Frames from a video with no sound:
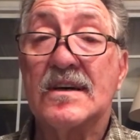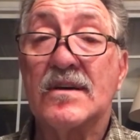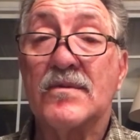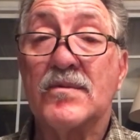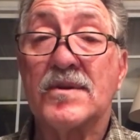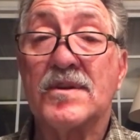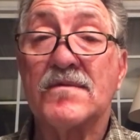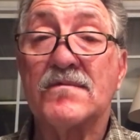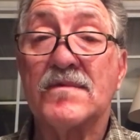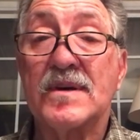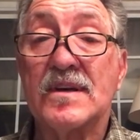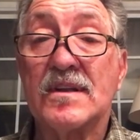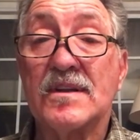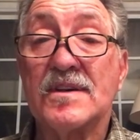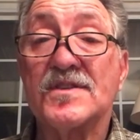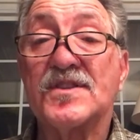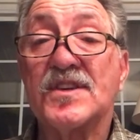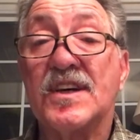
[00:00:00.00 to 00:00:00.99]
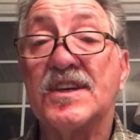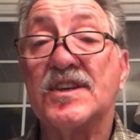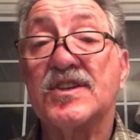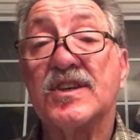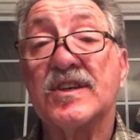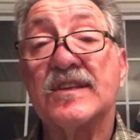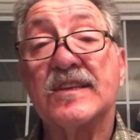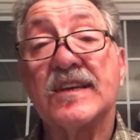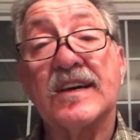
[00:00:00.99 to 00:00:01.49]
with the
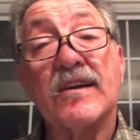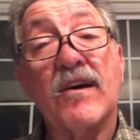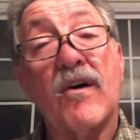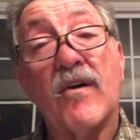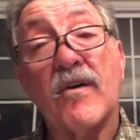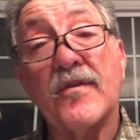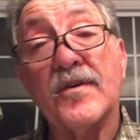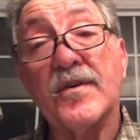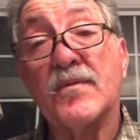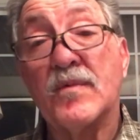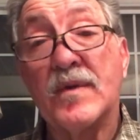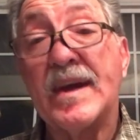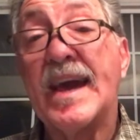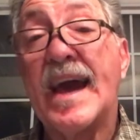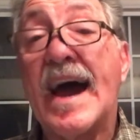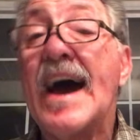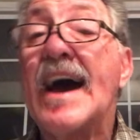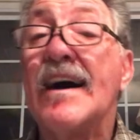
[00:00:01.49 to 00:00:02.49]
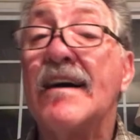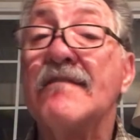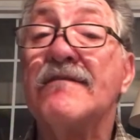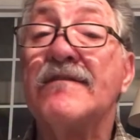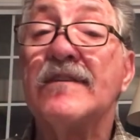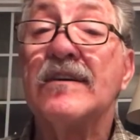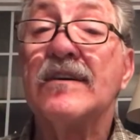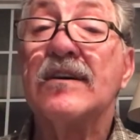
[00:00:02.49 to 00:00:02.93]
realization that all that we have